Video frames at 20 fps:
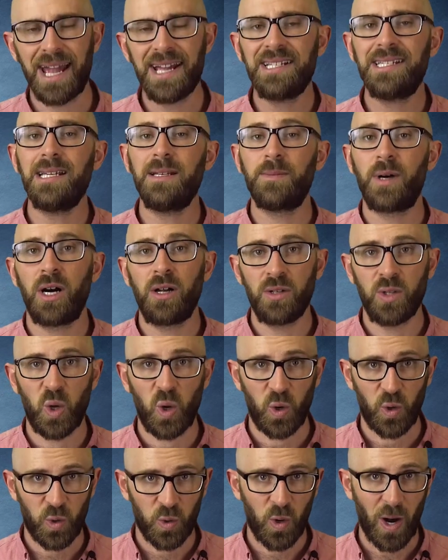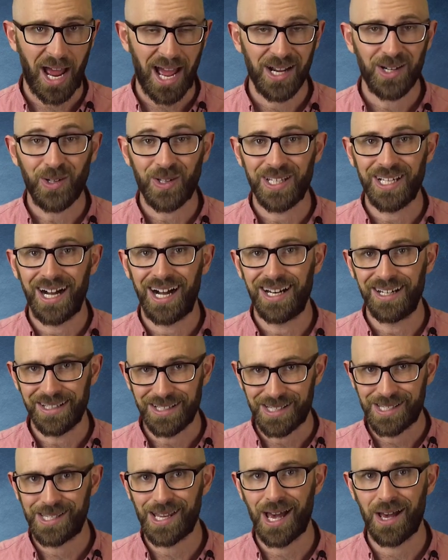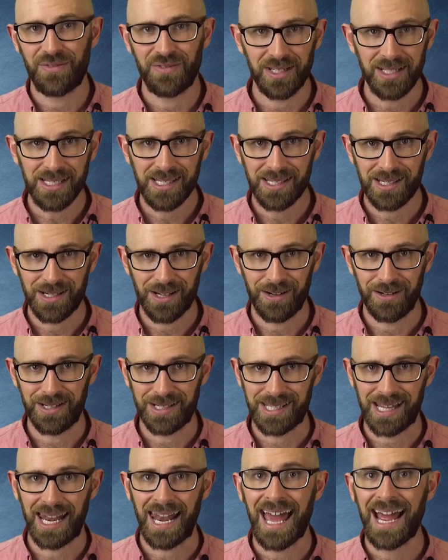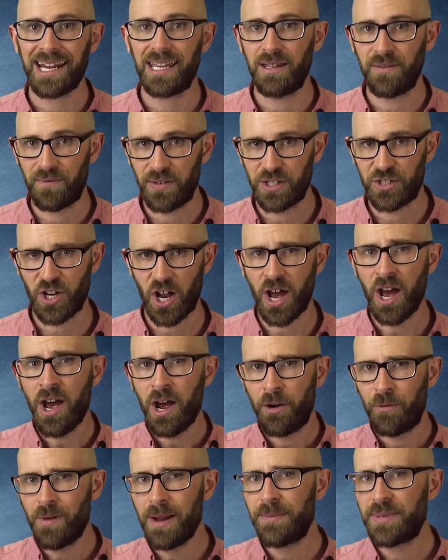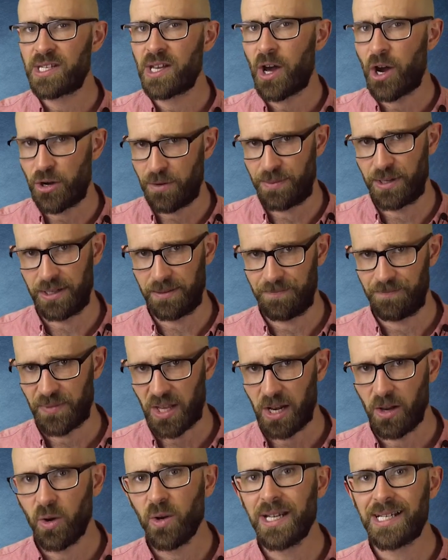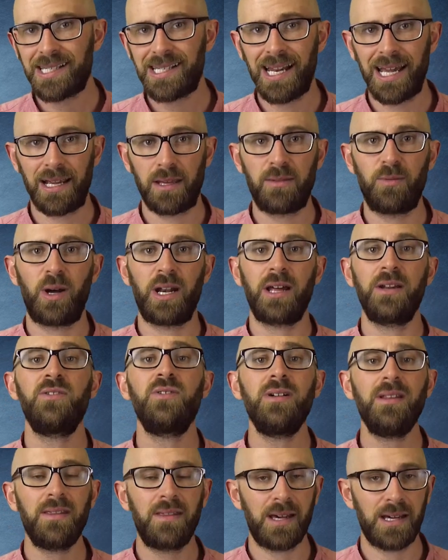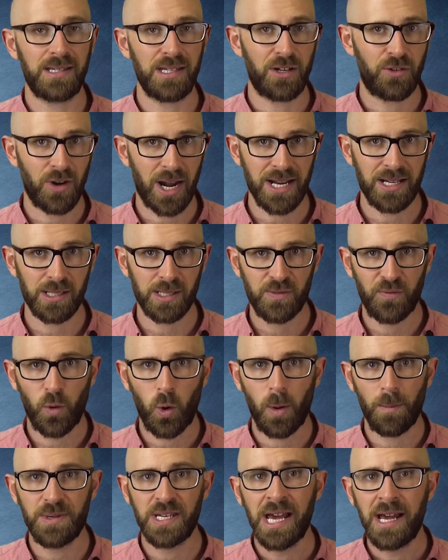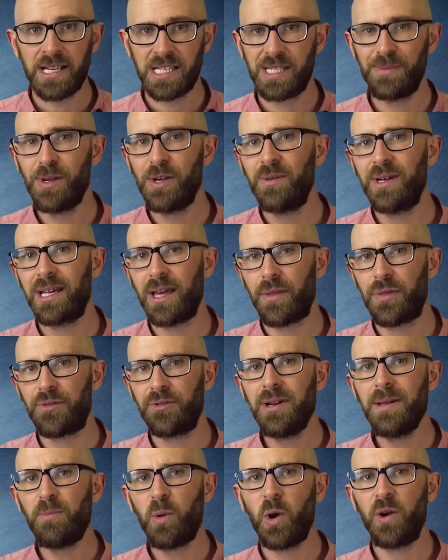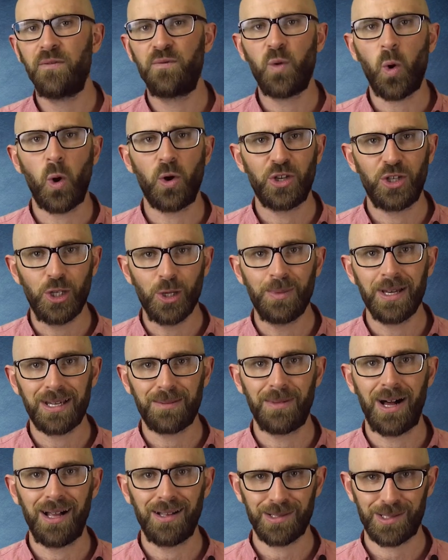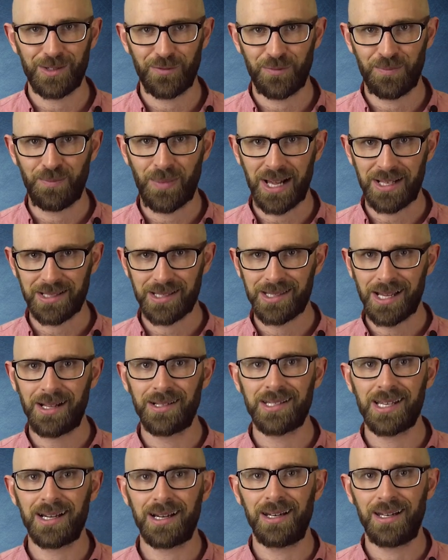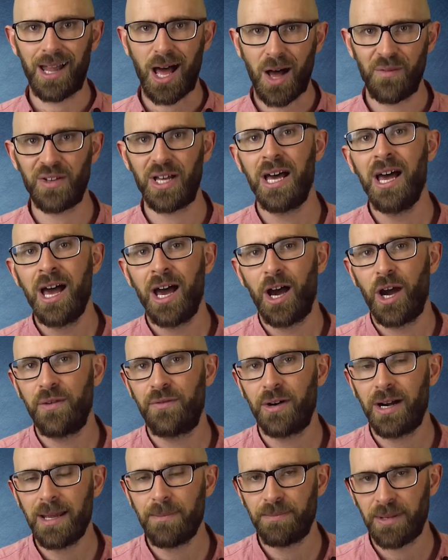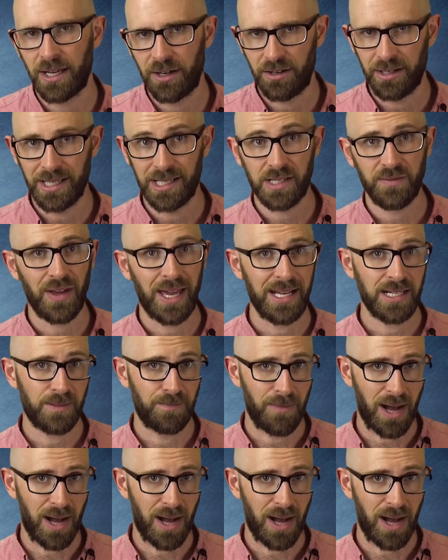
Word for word: eighteen mile long crack on the island's surface, known as the Laki fissure, ripped open. Along its length, one hundred thirty craters formed, spewing three point four cubic miles of basaltic lava over a period of eight